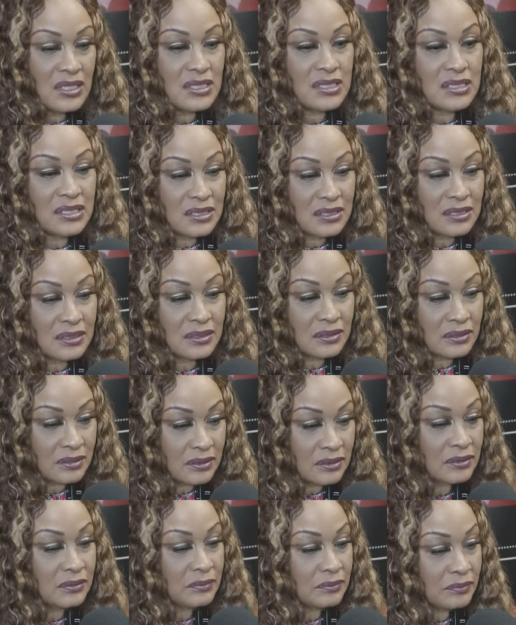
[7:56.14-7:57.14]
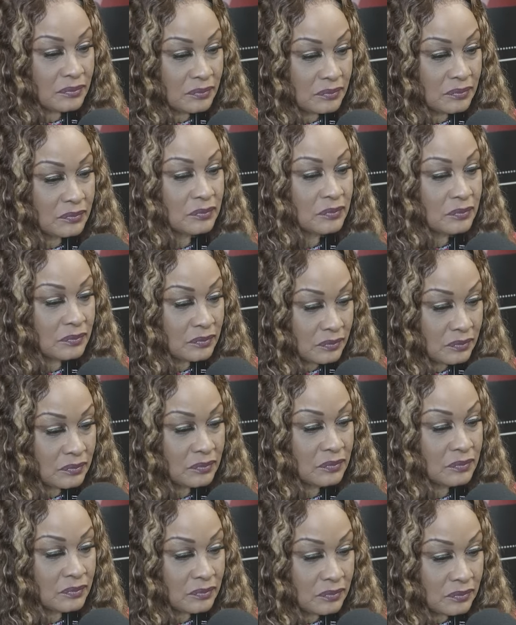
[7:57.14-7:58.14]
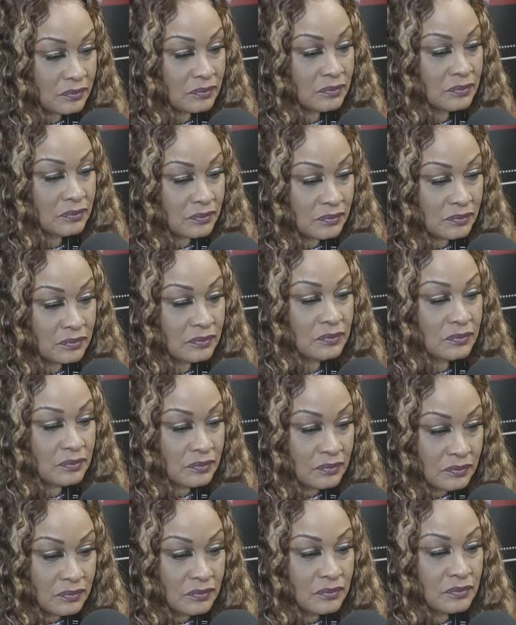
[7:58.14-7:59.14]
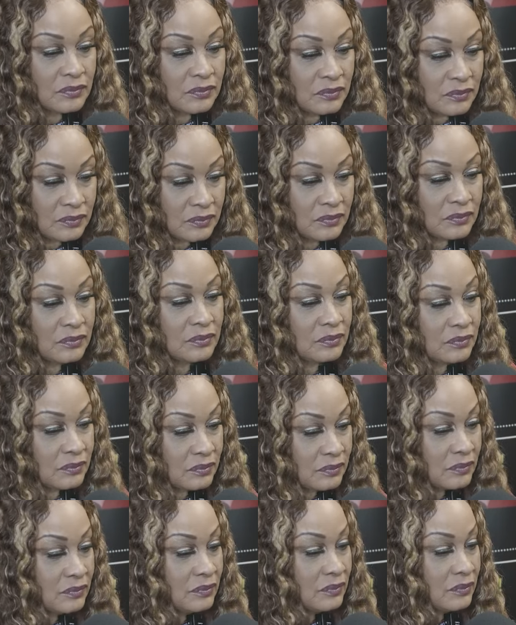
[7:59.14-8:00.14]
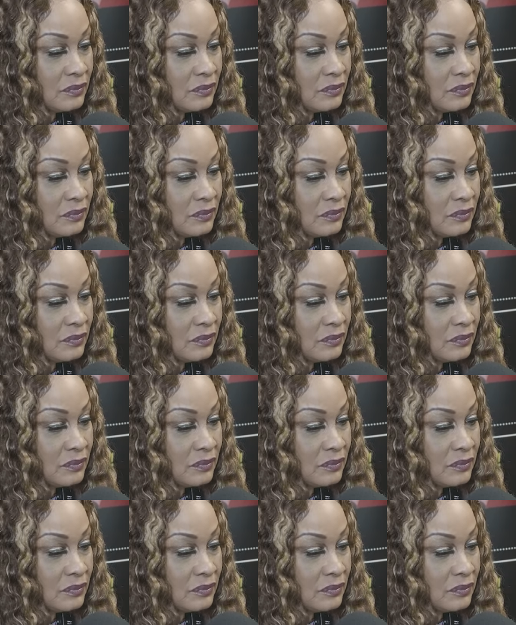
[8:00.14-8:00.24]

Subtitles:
(not speaking)